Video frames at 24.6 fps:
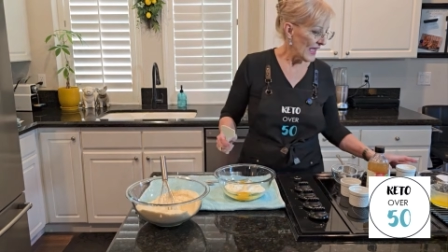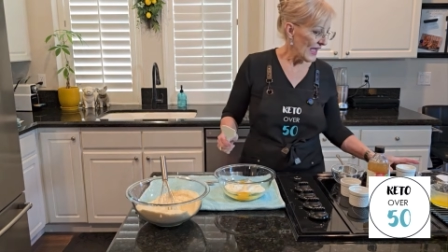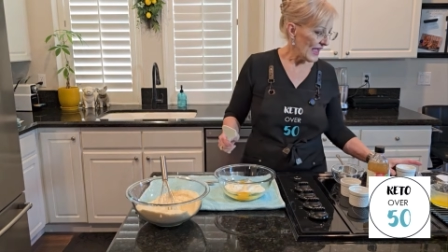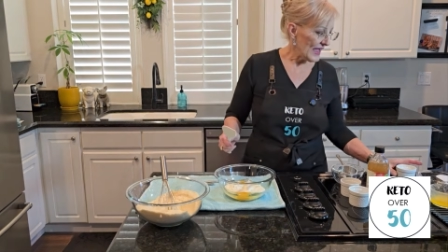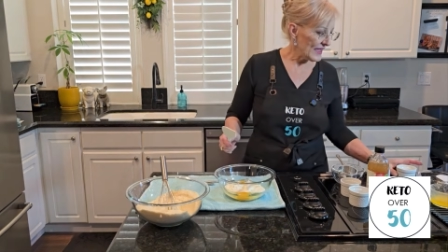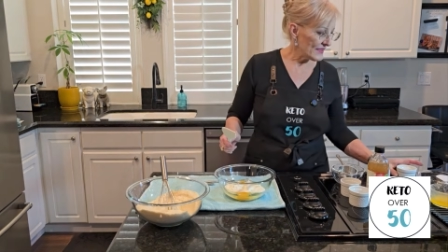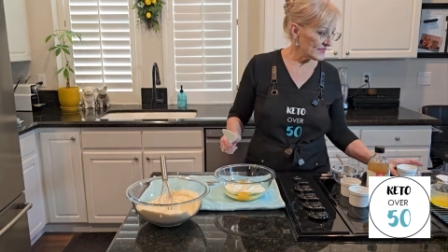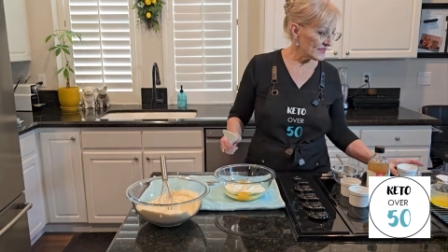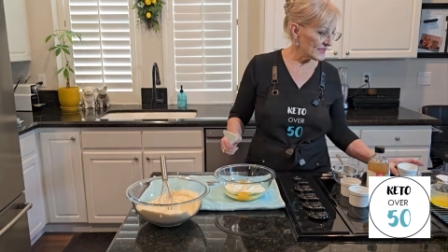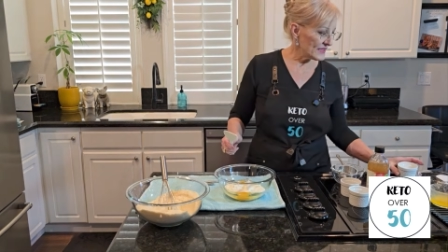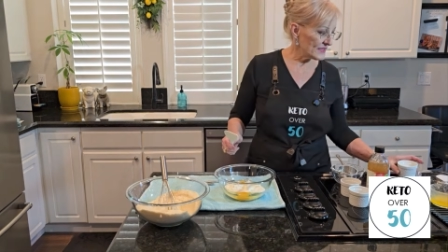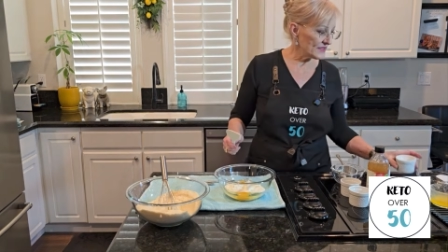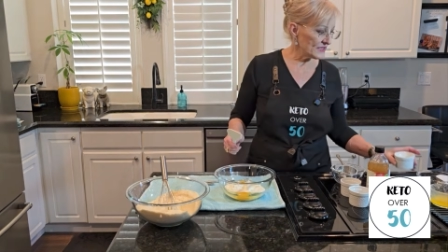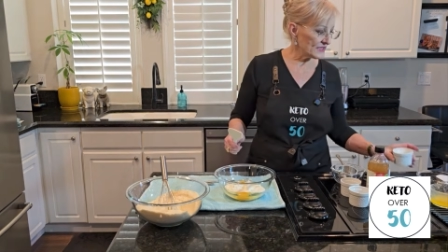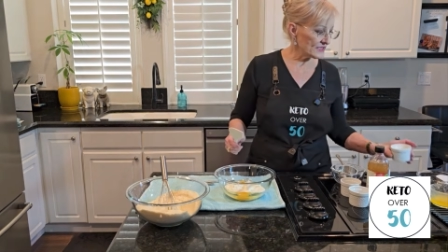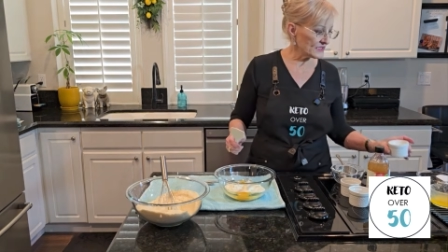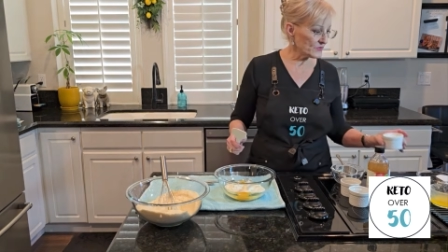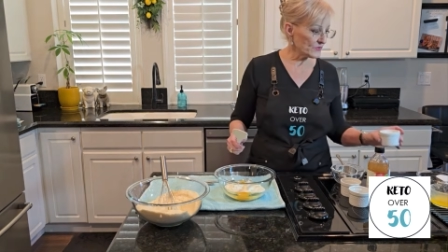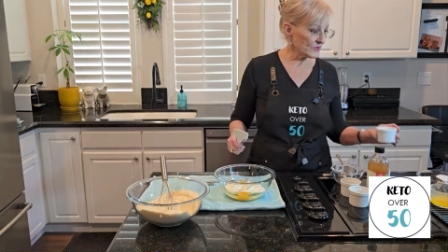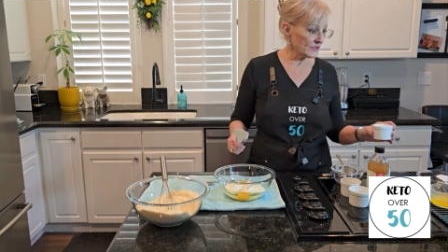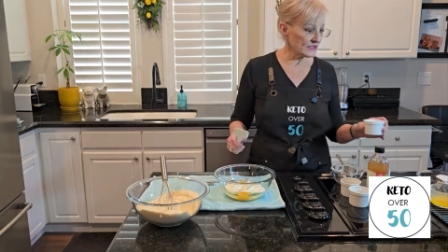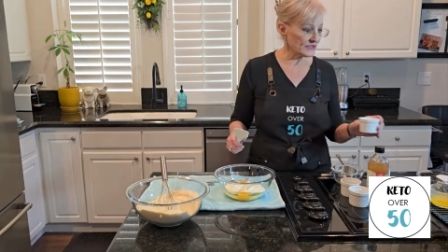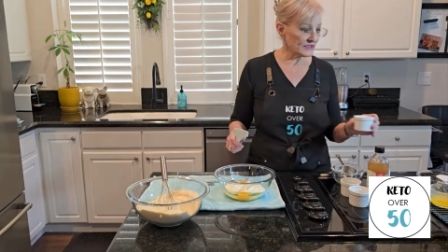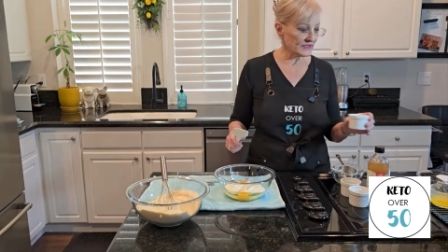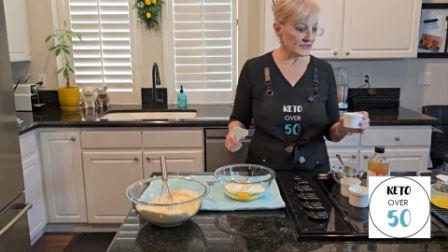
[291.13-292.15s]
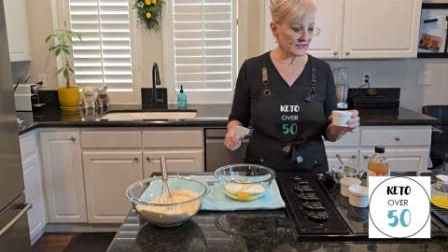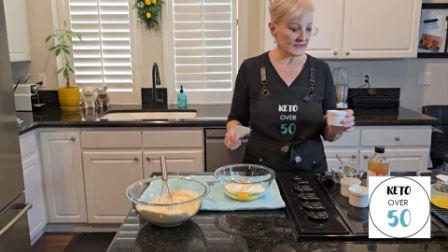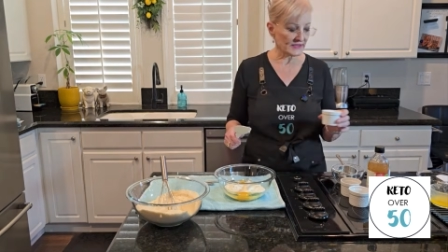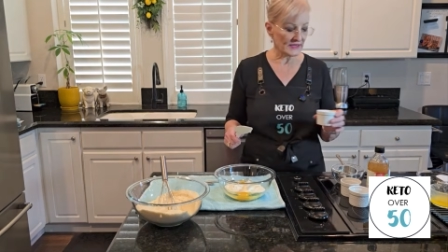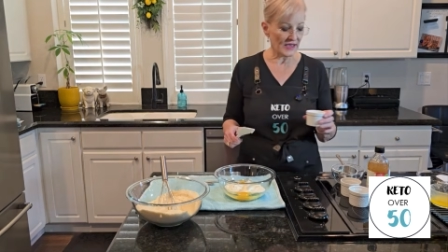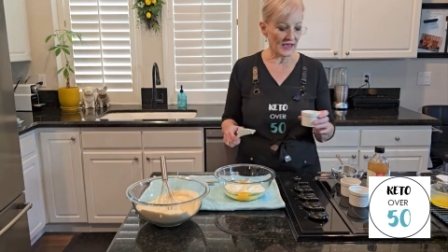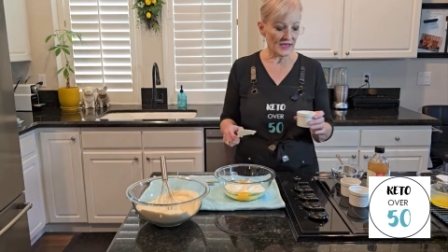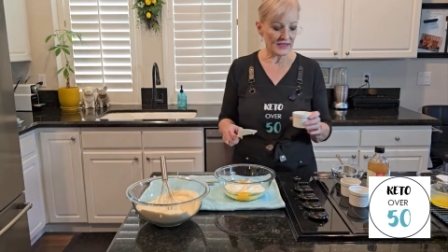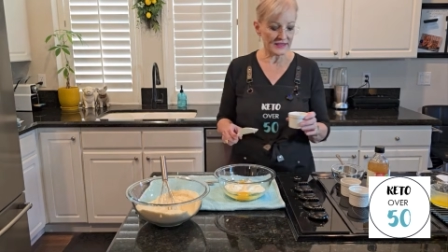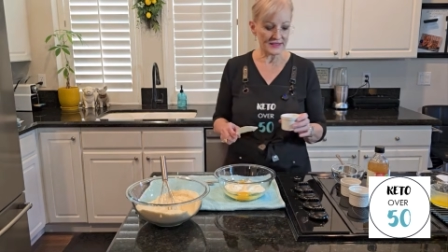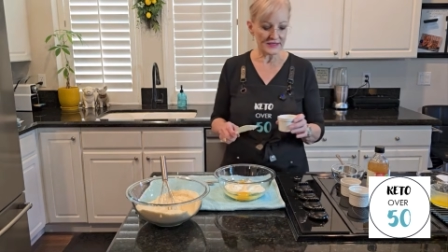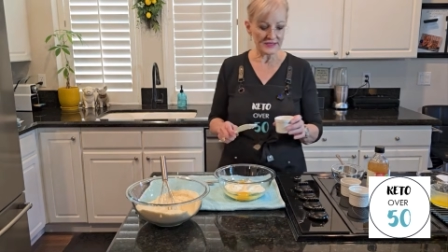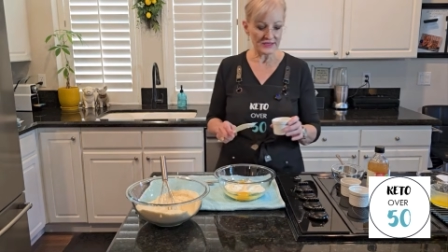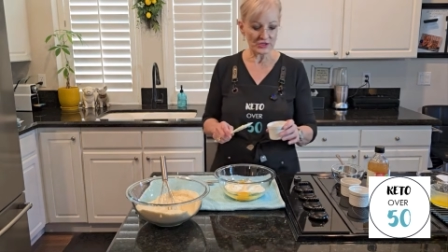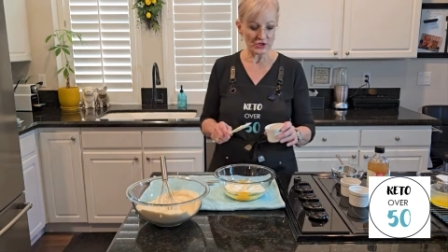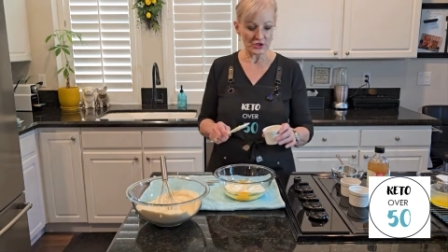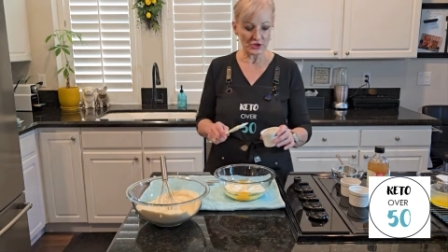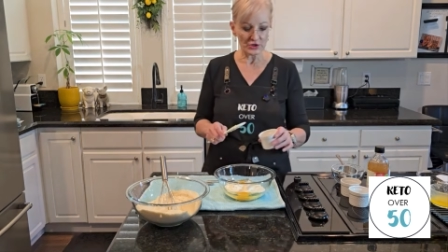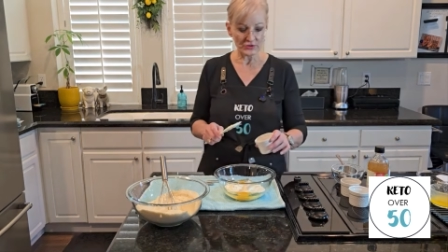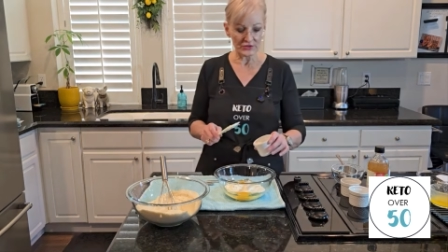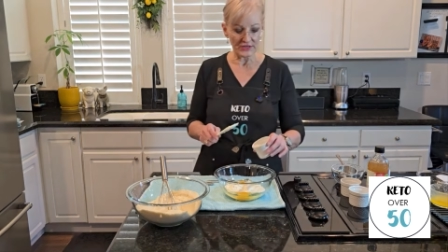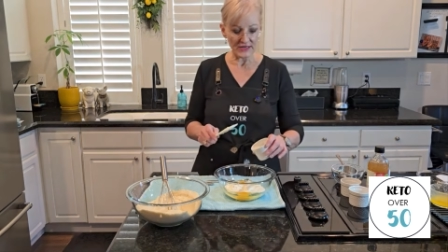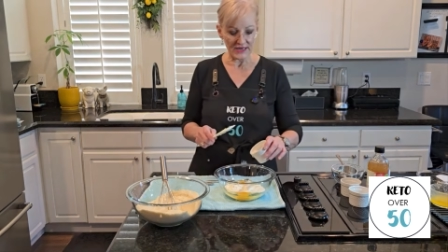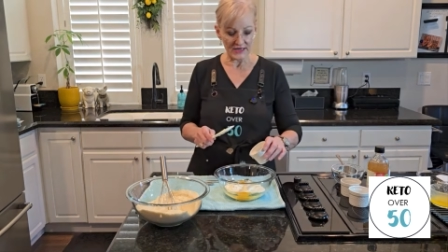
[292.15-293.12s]
And then this was, I think,
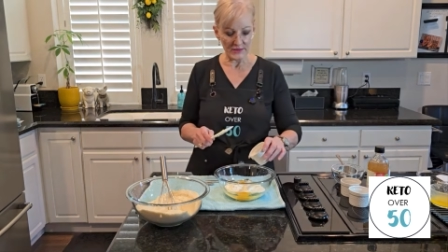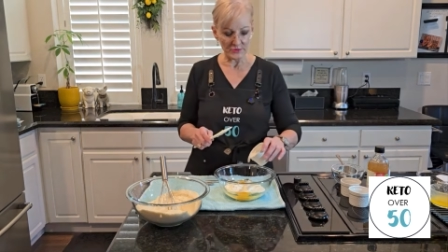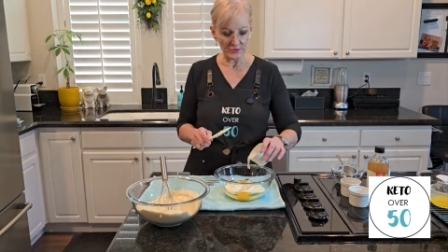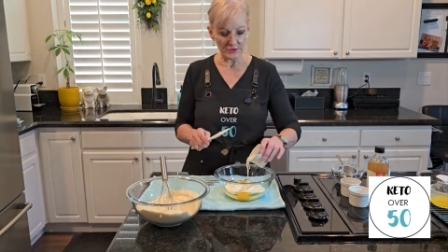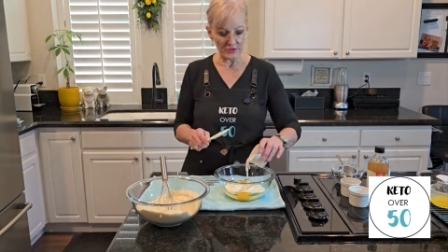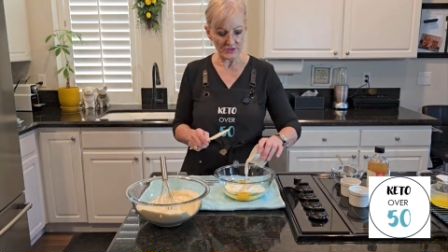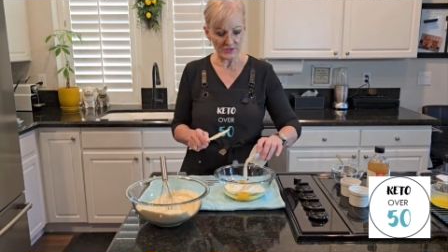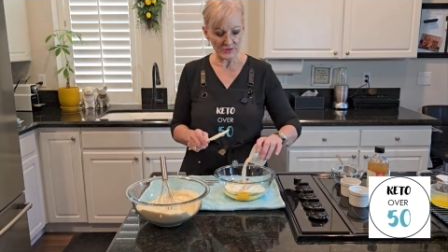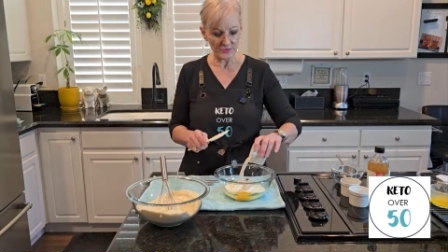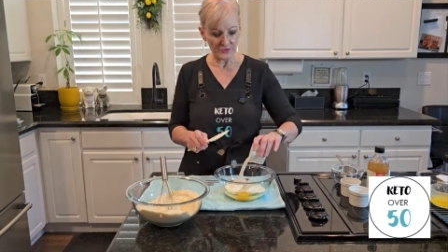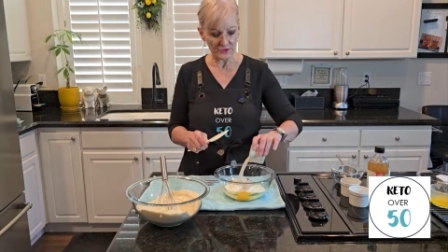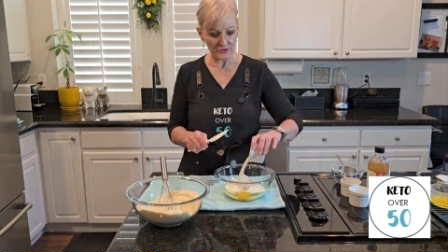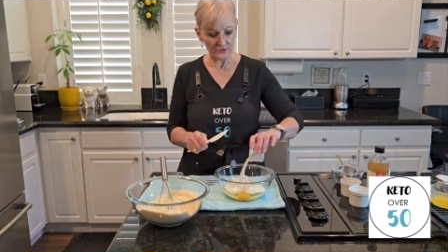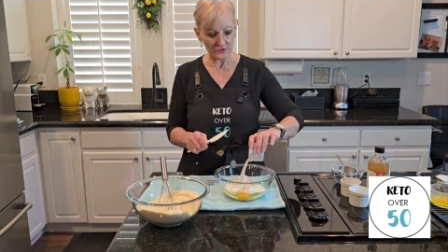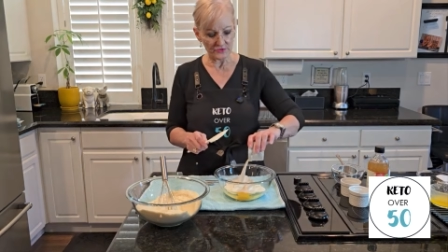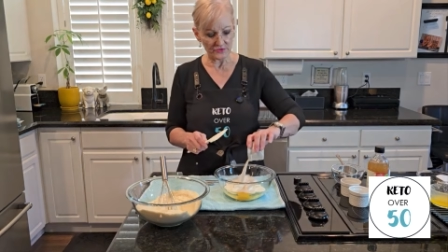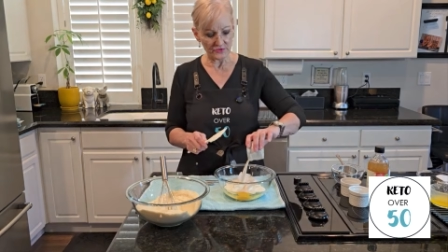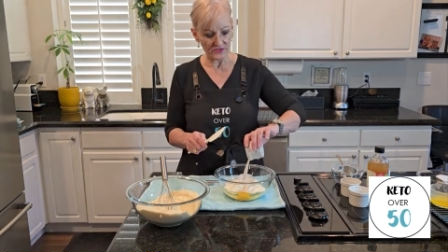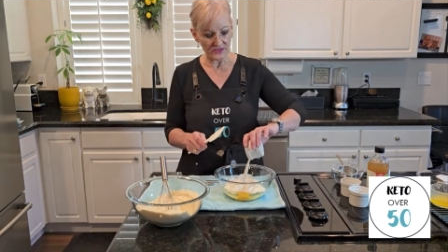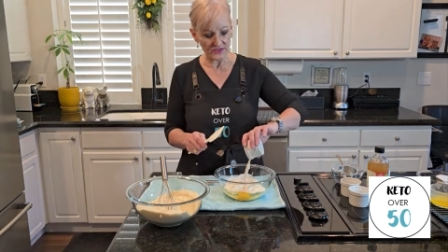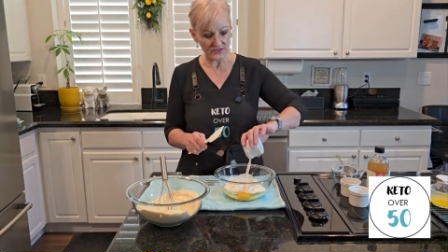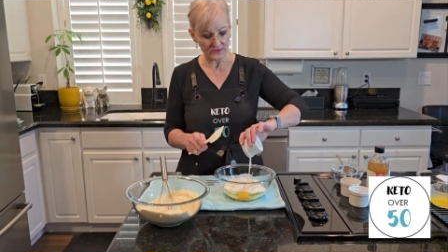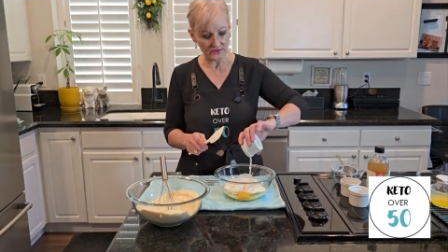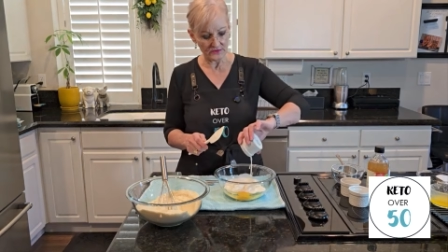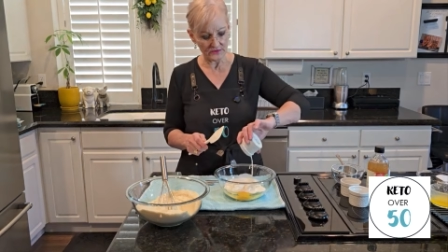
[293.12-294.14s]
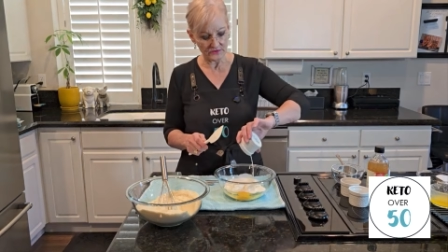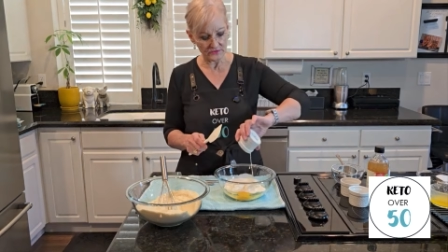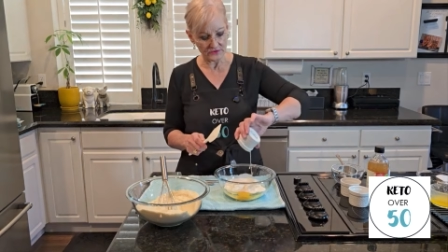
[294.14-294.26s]
2 tablespoons,